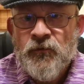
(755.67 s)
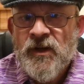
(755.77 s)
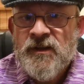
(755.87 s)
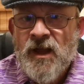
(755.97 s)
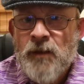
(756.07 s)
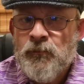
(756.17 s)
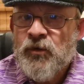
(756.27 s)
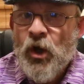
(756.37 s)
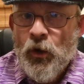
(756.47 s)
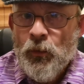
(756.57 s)

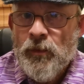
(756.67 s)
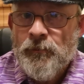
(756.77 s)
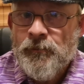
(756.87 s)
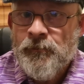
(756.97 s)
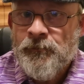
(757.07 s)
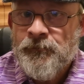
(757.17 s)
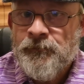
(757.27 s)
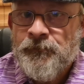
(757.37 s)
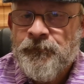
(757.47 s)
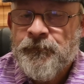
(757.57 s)
Vietnam, no.
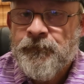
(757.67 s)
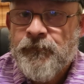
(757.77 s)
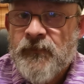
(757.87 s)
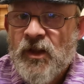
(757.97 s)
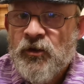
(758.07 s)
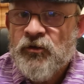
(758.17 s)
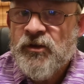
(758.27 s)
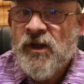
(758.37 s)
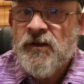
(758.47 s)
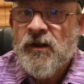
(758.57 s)

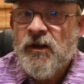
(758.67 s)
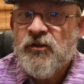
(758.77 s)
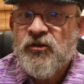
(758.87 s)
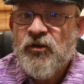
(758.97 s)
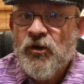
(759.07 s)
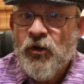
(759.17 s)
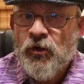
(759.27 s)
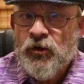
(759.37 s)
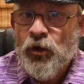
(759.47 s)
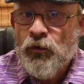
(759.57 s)
Because you're kind of like stuck
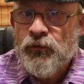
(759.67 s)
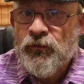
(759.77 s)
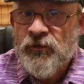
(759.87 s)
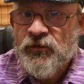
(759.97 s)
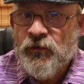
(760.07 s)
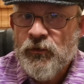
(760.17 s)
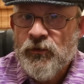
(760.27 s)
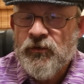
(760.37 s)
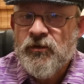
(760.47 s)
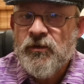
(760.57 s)
on a golf
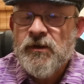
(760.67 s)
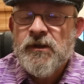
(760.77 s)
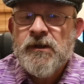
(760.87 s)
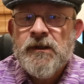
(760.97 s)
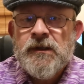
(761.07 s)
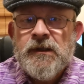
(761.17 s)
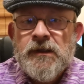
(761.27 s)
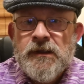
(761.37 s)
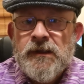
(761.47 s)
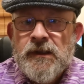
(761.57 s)
resort.
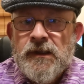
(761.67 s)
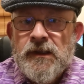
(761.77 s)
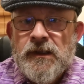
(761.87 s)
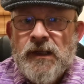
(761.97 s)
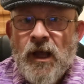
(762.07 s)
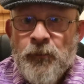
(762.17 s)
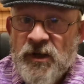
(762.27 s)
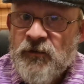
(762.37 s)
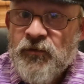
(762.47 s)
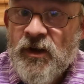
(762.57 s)
I've
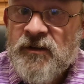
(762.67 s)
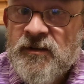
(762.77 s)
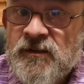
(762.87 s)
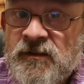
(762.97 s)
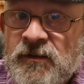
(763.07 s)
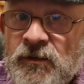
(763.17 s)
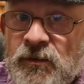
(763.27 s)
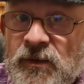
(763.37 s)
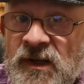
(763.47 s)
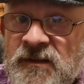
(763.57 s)
been invited
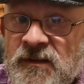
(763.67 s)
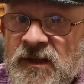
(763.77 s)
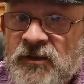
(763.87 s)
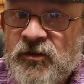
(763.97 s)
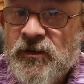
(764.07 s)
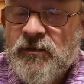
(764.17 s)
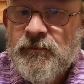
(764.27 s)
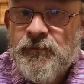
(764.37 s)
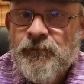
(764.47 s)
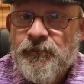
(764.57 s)
to Indonesia,
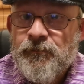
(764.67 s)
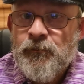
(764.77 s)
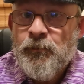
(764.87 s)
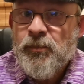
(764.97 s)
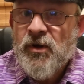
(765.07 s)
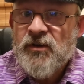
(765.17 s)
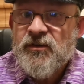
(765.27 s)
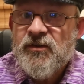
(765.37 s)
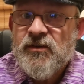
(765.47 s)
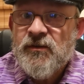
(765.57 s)

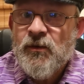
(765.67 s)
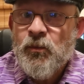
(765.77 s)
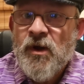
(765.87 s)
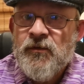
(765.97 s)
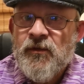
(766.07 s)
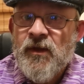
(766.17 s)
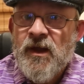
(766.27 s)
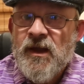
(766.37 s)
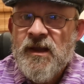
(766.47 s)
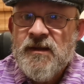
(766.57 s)
but the weather
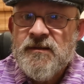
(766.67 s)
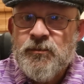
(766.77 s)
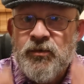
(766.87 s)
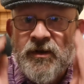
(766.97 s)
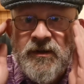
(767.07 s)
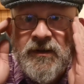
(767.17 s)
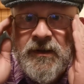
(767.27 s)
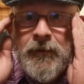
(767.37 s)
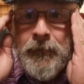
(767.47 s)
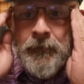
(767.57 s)
there is
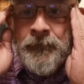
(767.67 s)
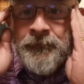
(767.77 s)
pretty